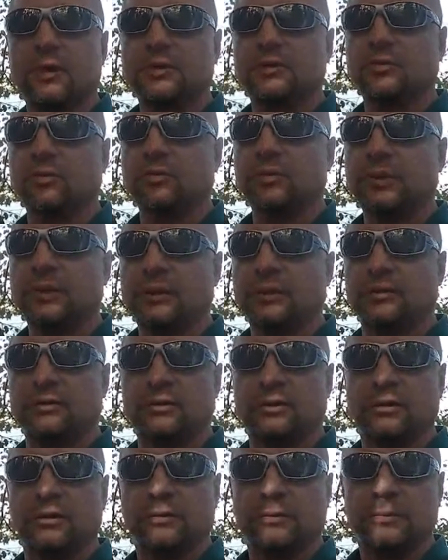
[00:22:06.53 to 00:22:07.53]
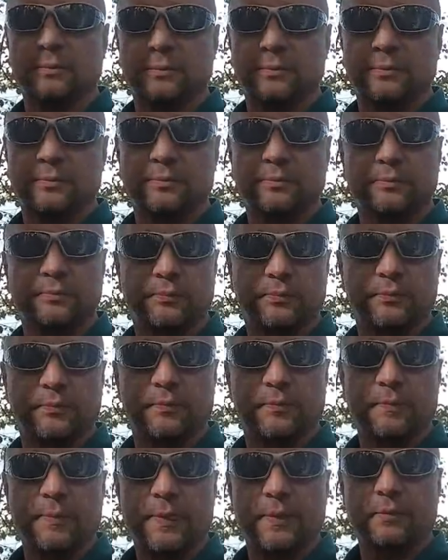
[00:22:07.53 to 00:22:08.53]
will be easier.
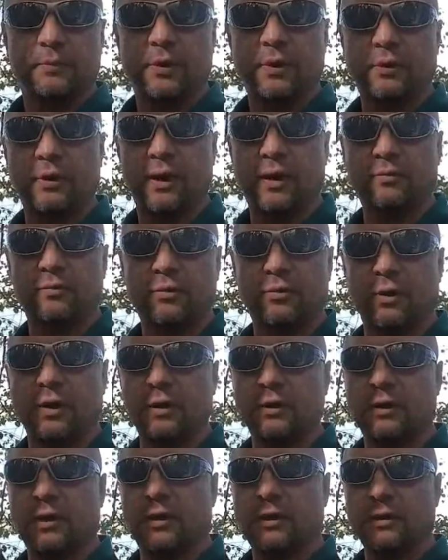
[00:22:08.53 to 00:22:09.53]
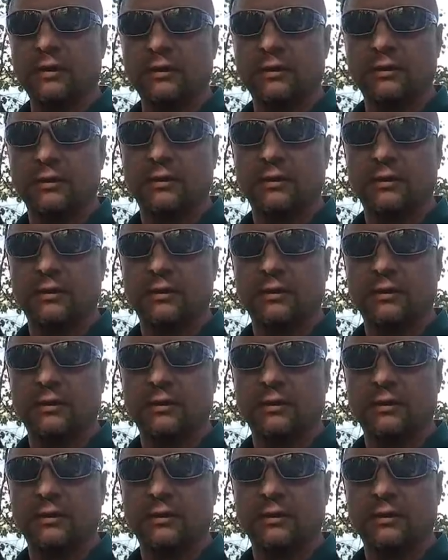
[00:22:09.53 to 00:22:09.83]
Well, have a great day,